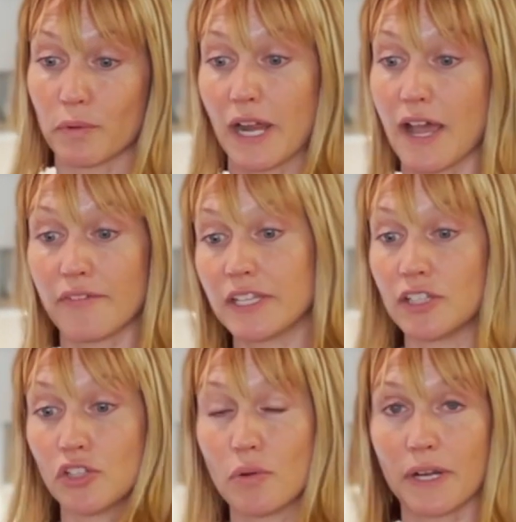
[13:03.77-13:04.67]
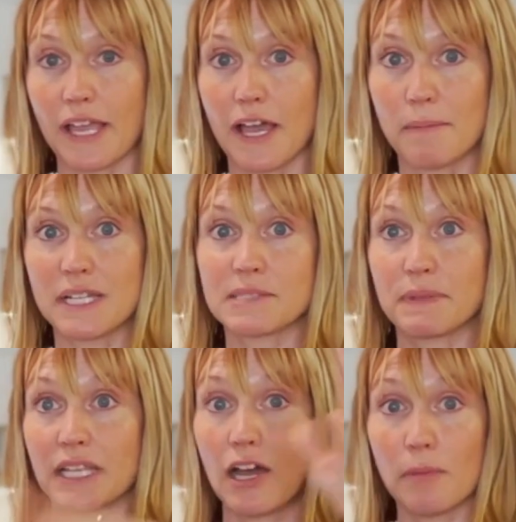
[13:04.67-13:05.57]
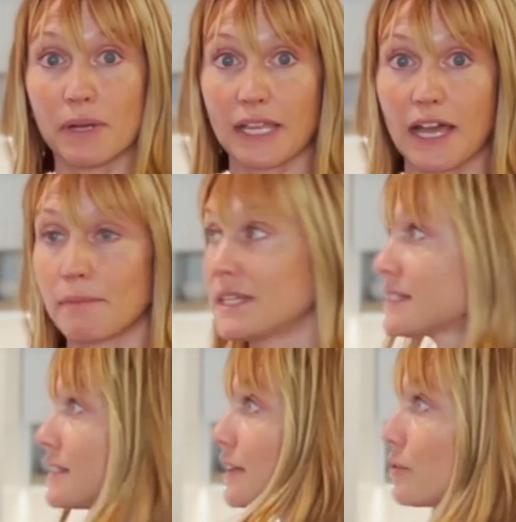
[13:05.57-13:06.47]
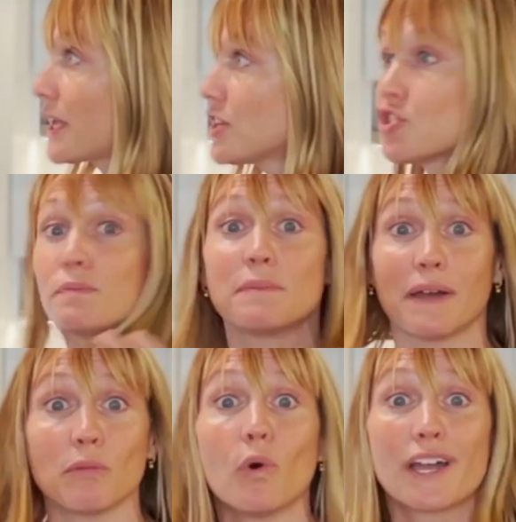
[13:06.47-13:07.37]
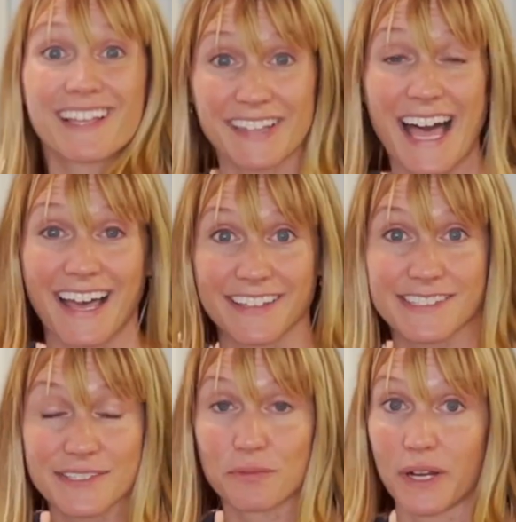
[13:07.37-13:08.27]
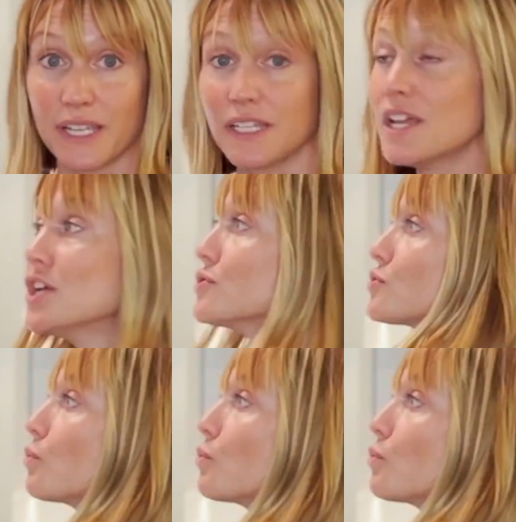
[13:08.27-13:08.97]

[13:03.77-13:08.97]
we're having in the lower cabinets, but the upper cabinets in that location, we might want glass, right? So